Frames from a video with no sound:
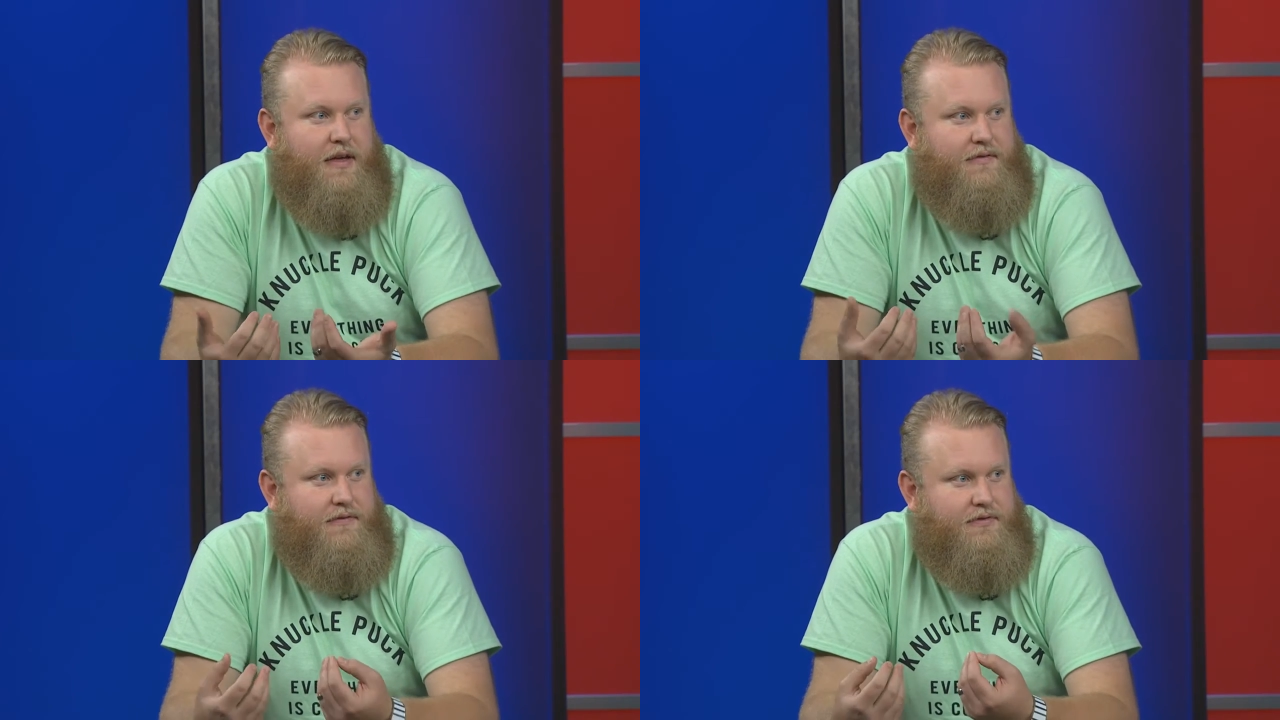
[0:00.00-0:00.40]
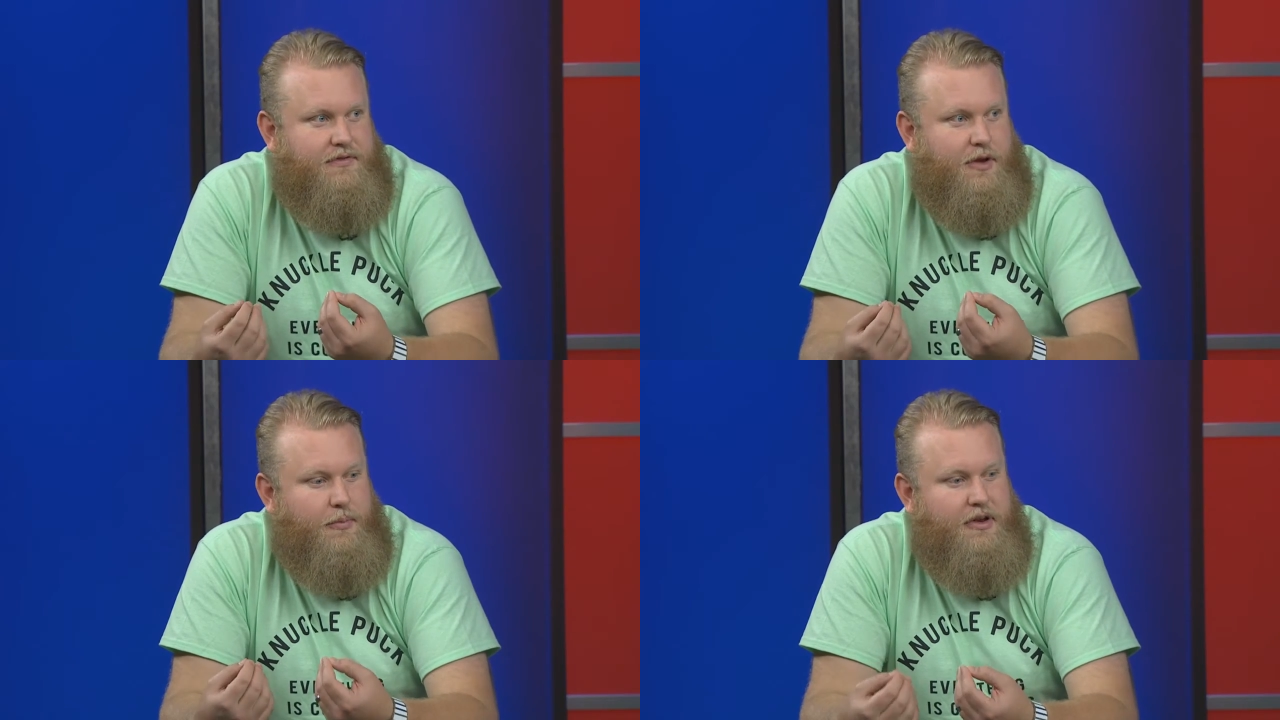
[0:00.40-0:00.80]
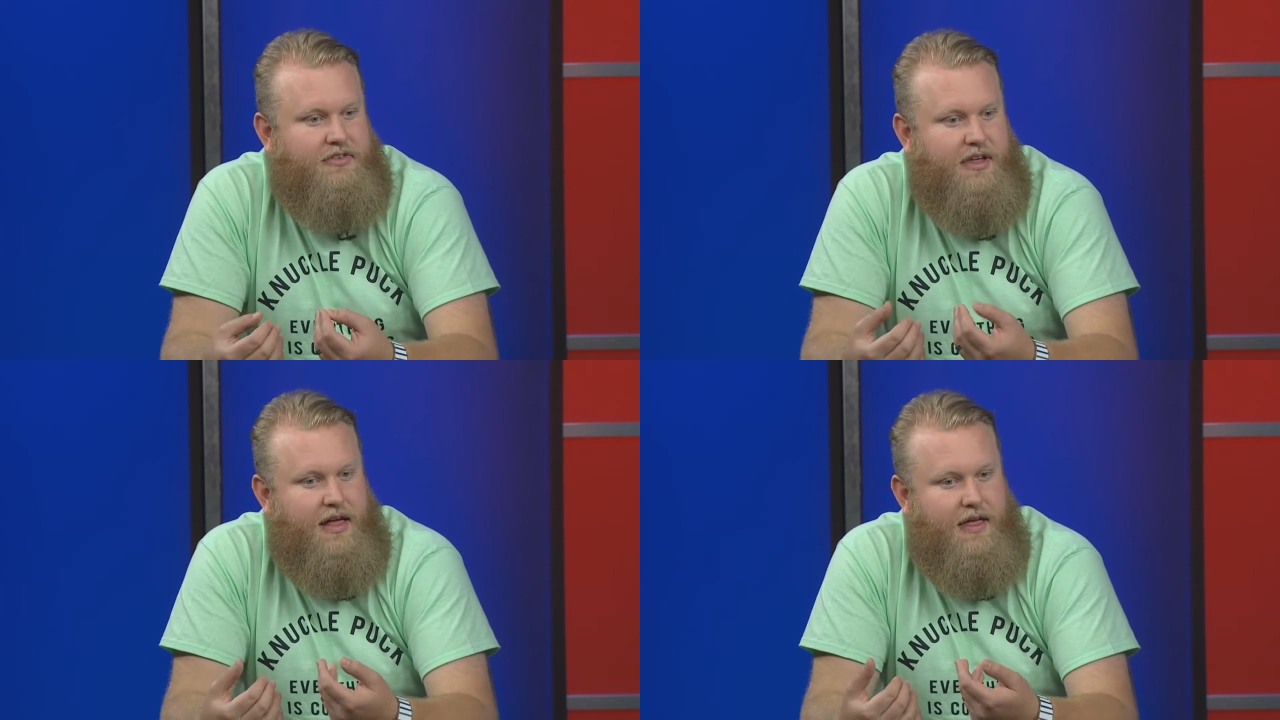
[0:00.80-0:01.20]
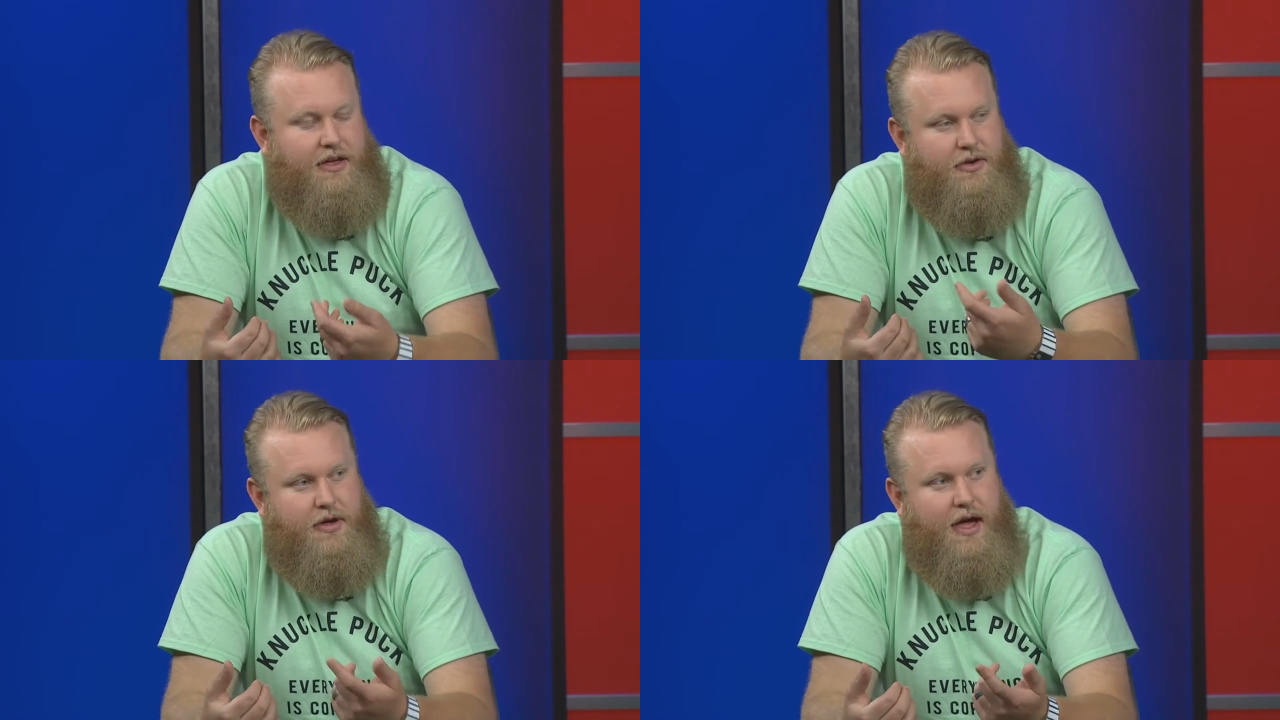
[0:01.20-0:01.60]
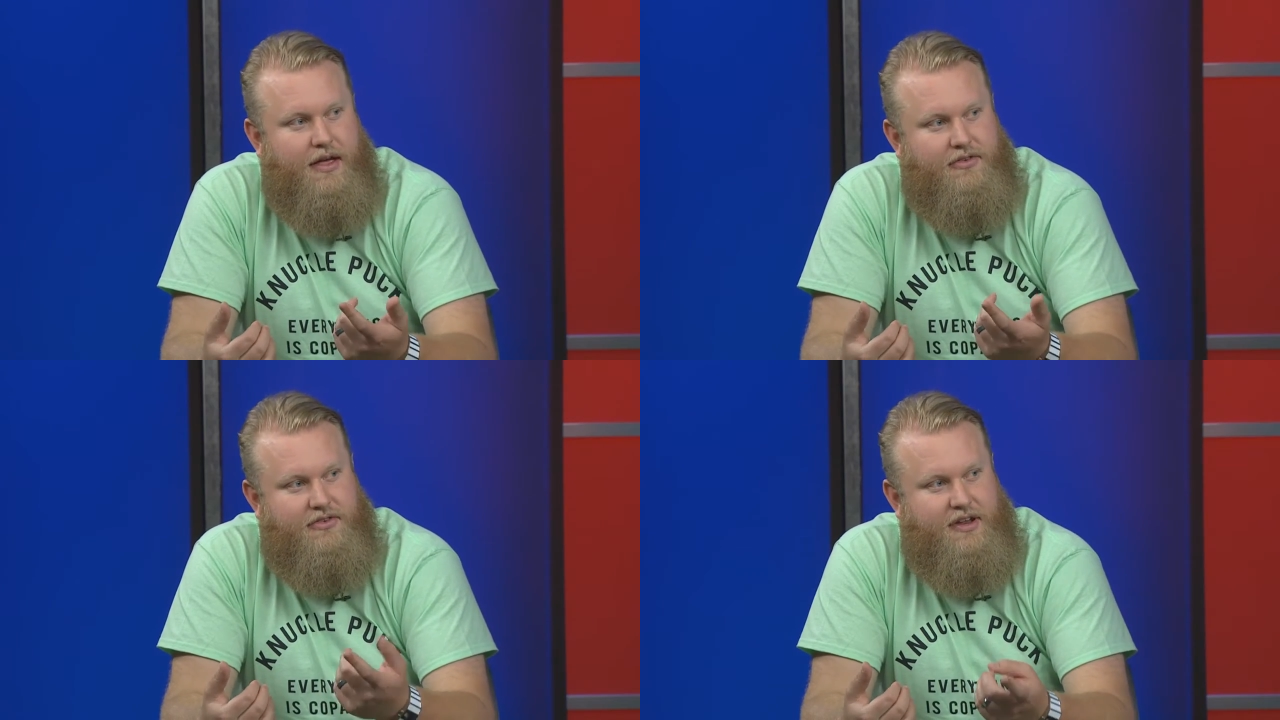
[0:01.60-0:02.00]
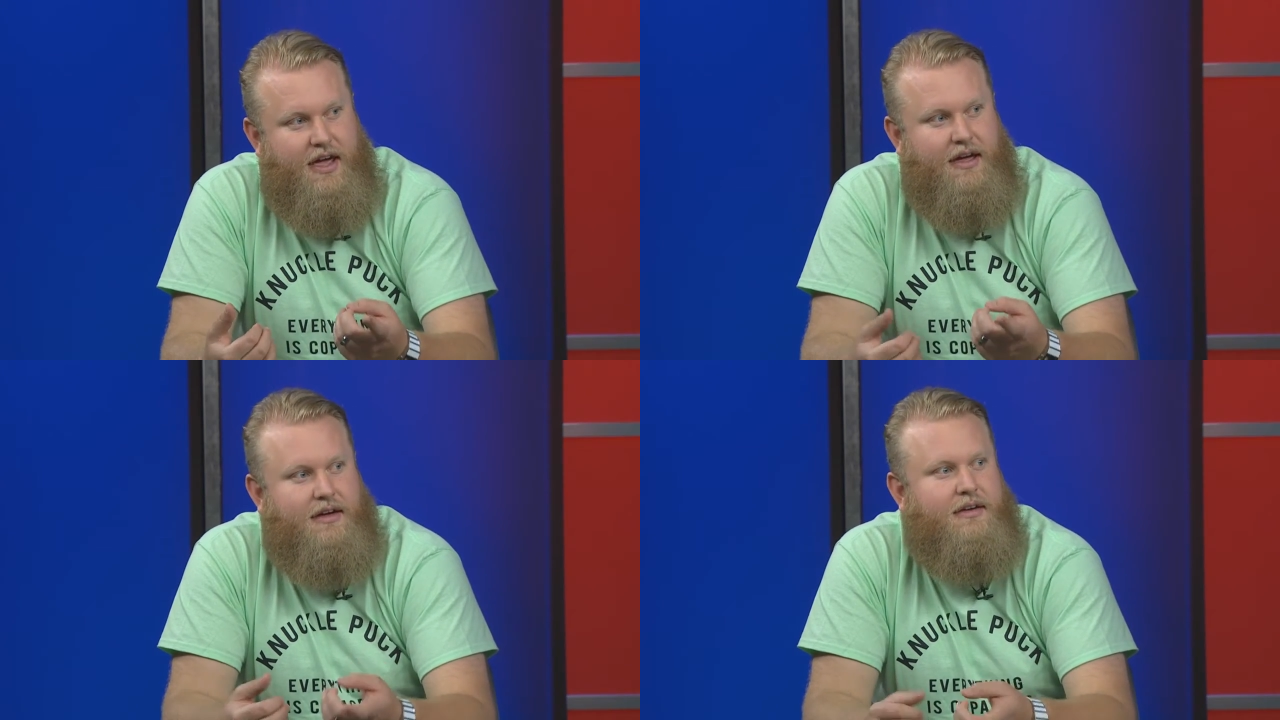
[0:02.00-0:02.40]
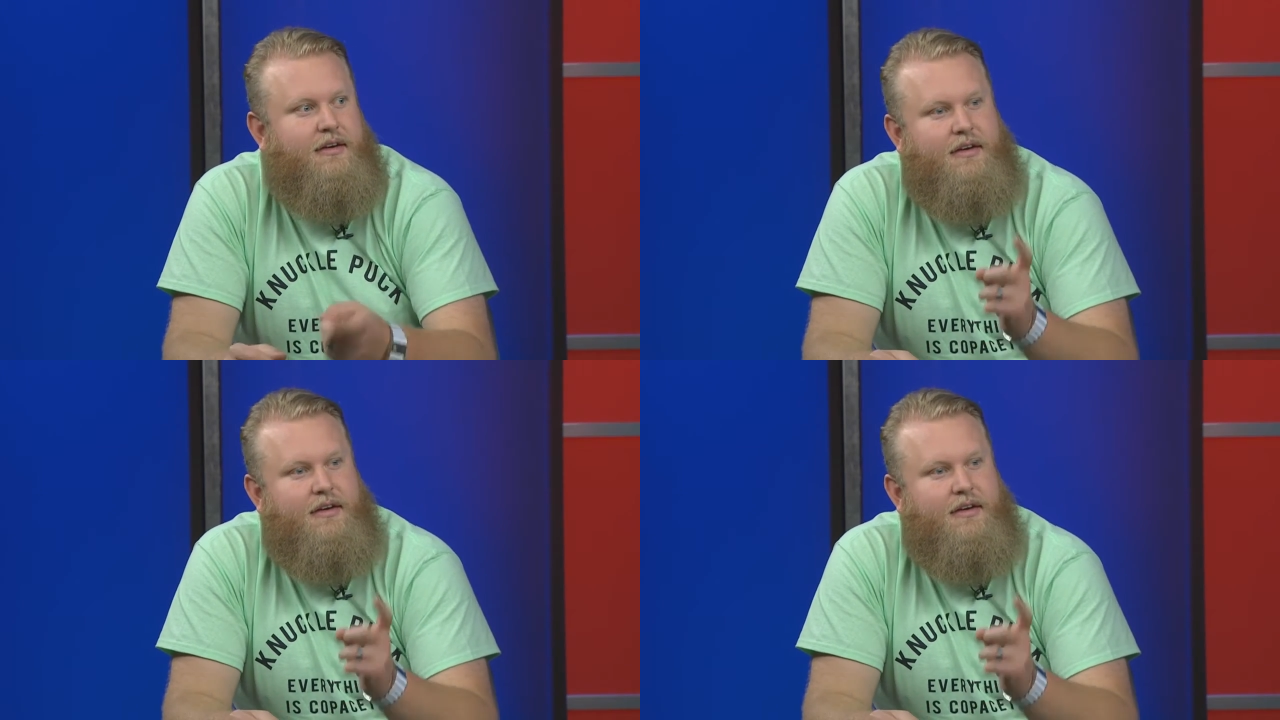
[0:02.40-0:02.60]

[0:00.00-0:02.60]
if someone is saying, like, you guys stink,